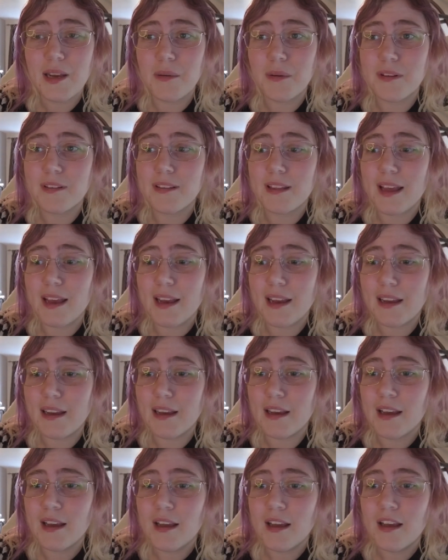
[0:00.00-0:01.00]
was like,
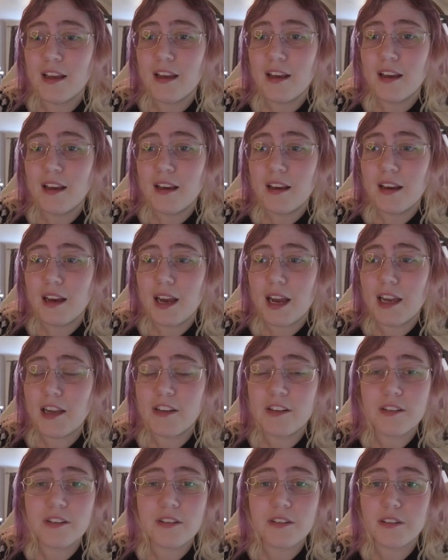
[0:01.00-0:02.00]
I
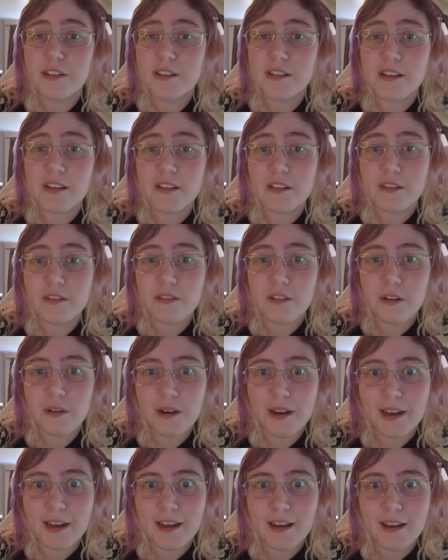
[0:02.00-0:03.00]
just couldn't sit
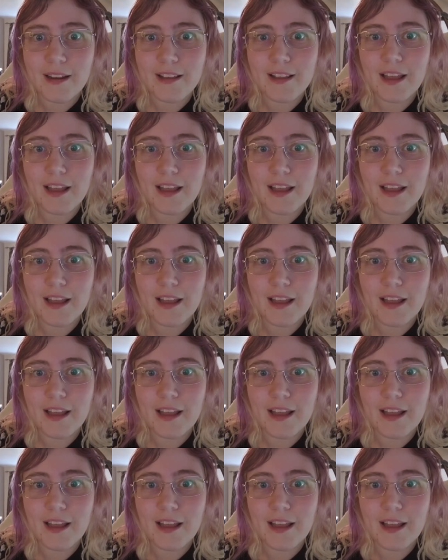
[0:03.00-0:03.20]
through it.